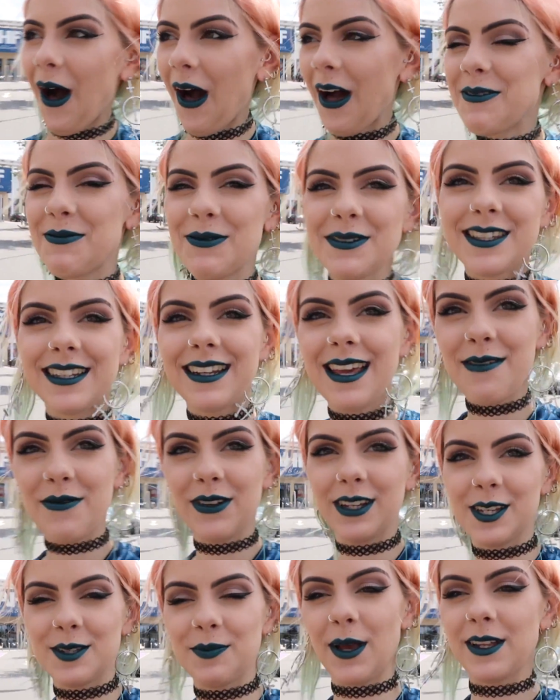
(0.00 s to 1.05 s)
I wasn't
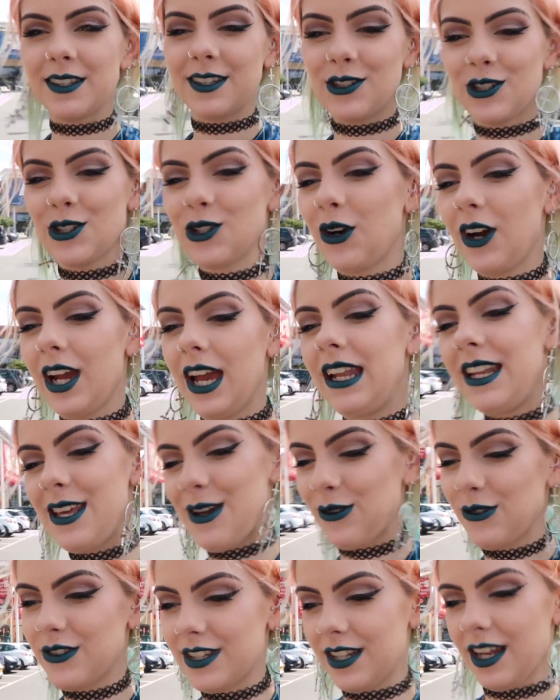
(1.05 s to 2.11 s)
even expecting to try
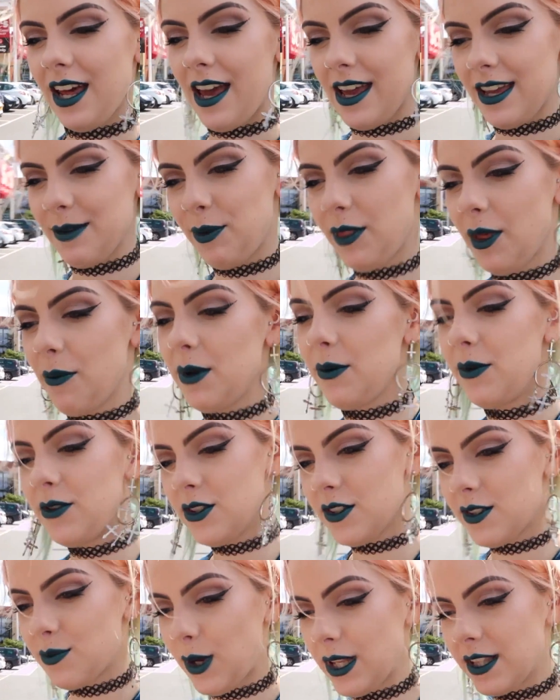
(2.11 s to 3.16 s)
any on today, but then we
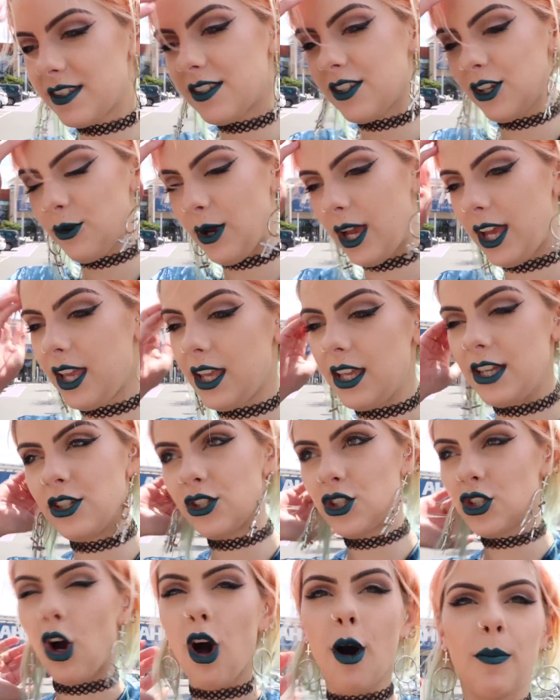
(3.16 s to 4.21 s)
just went to a
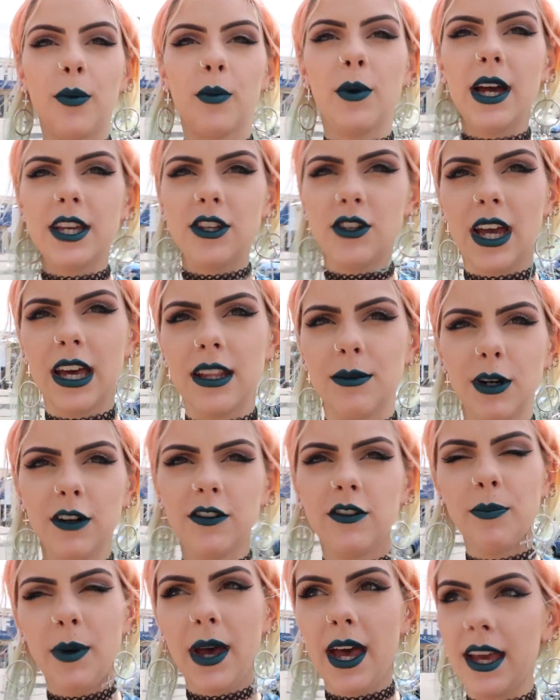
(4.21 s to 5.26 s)
shop where you get them
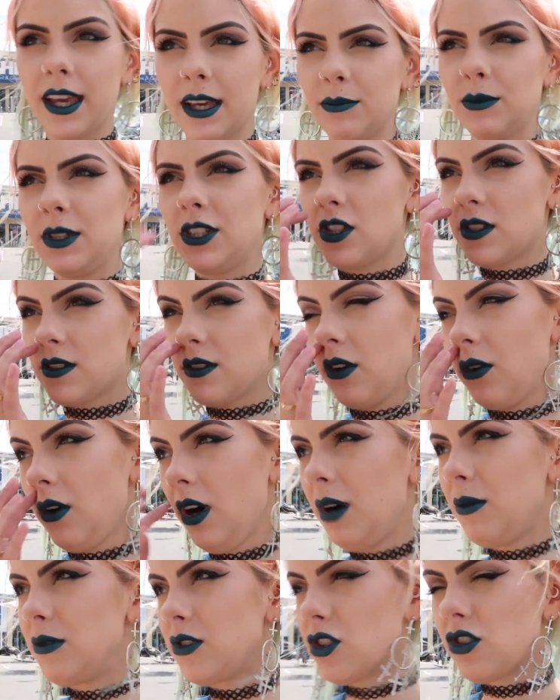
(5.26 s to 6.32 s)
off the peg and we just thought,
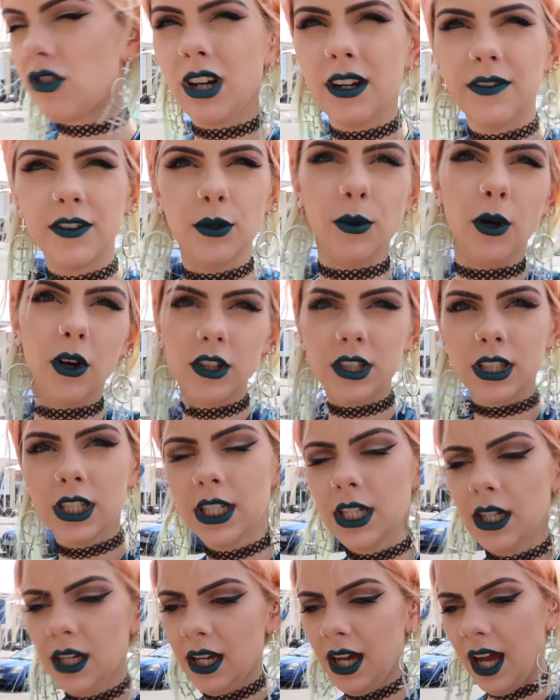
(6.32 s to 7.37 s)
oh, we'll just try a few on
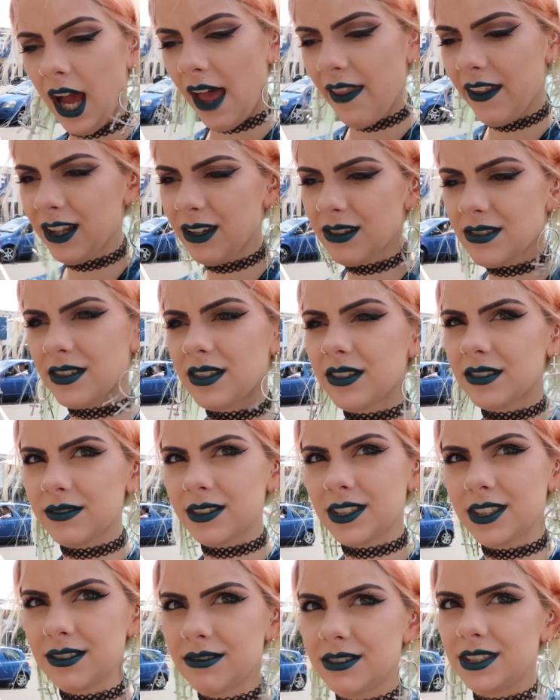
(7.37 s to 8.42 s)
and then I was like, oh
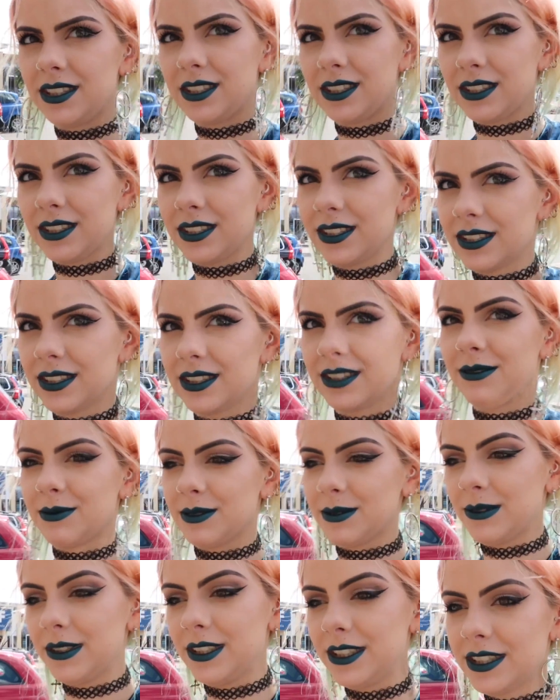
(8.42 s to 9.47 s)
my god, I really like this, this is a
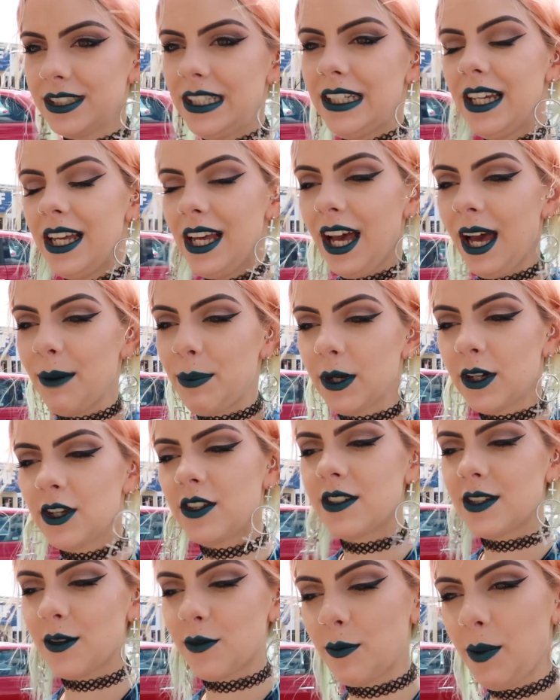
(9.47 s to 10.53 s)
bit weird. Uh, but
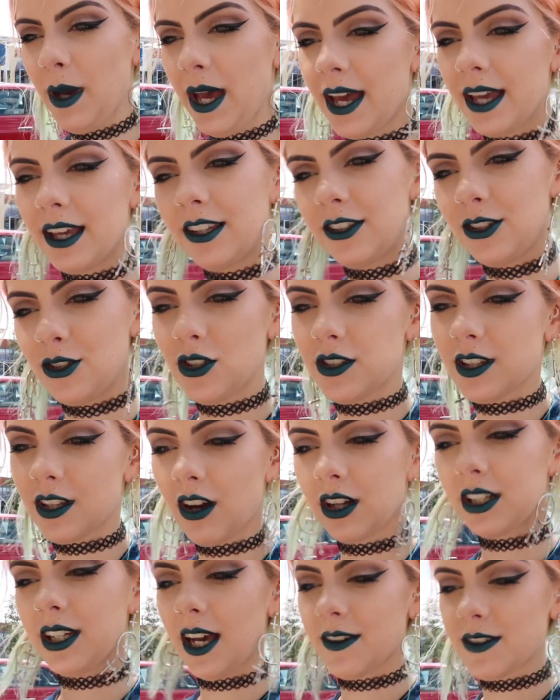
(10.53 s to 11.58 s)
because it's off the peg, you just
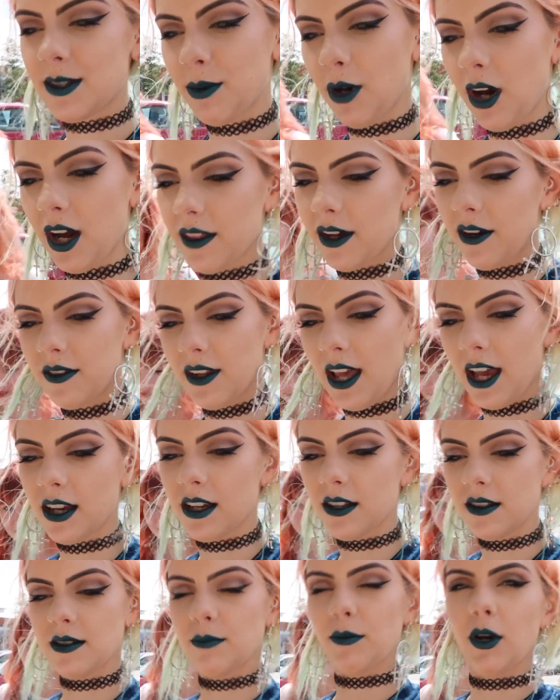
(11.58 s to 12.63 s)
kind of have to buy it there and then
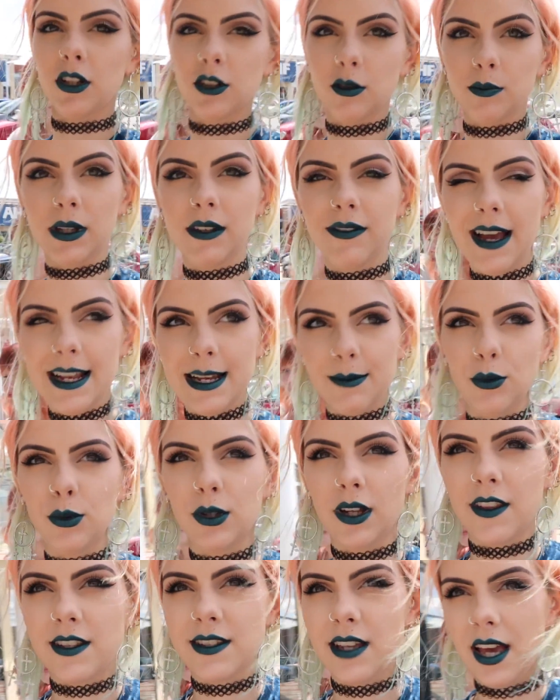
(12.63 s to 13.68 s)
because it might not be available
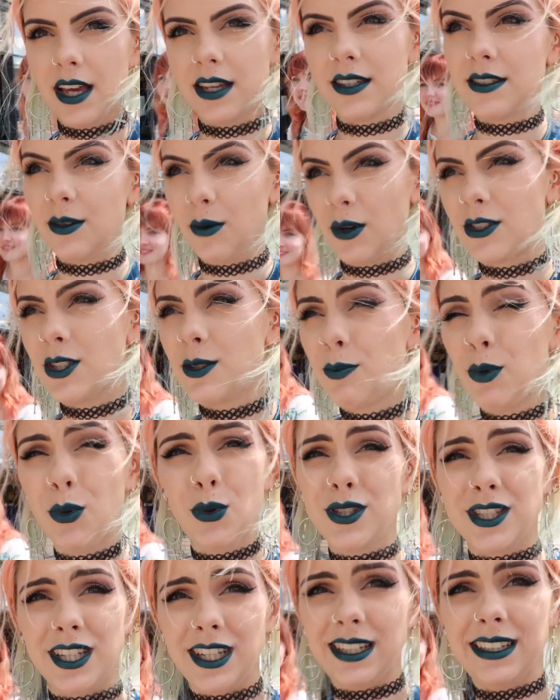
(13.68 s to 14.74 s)
the other day, so I just
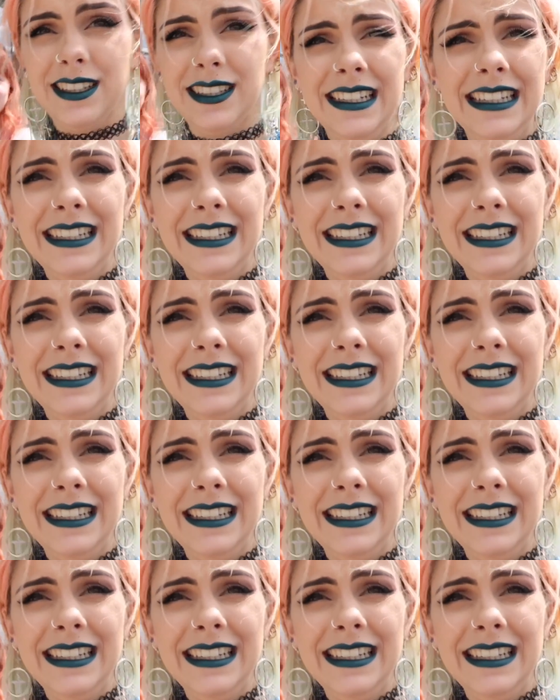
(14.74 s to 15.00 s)
bought it.